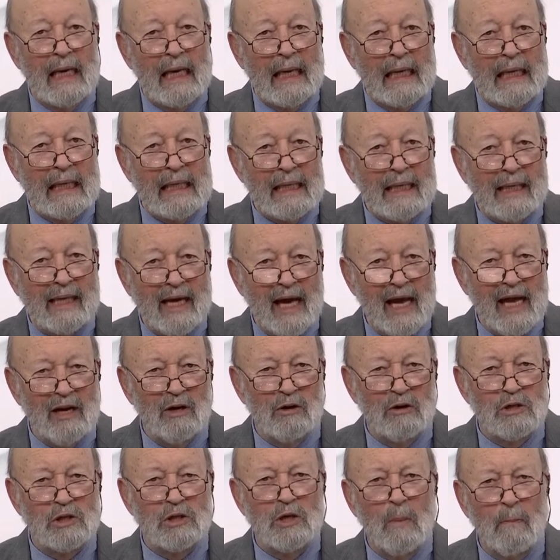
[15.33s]
in
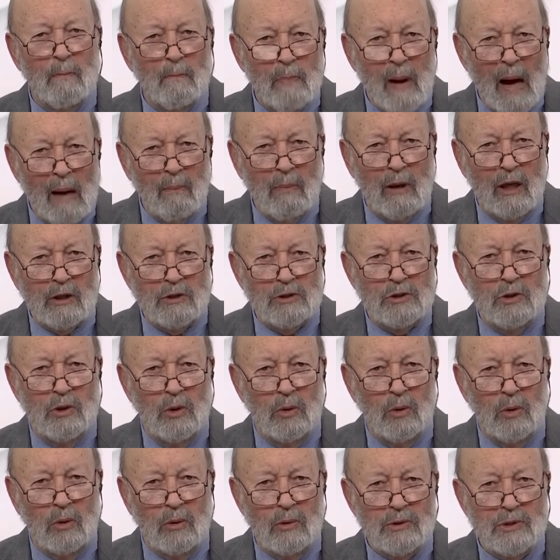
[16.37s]
Decatur's public
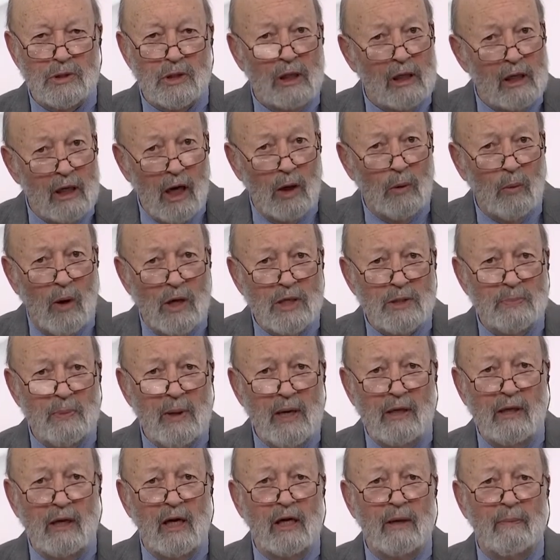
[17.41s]
schools and what's
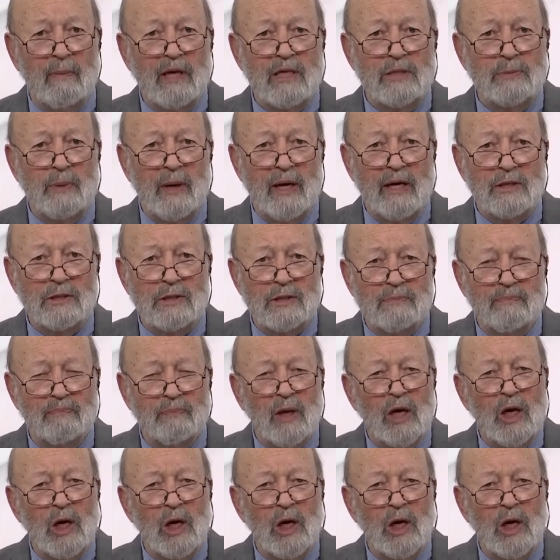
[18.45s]
being done to make space.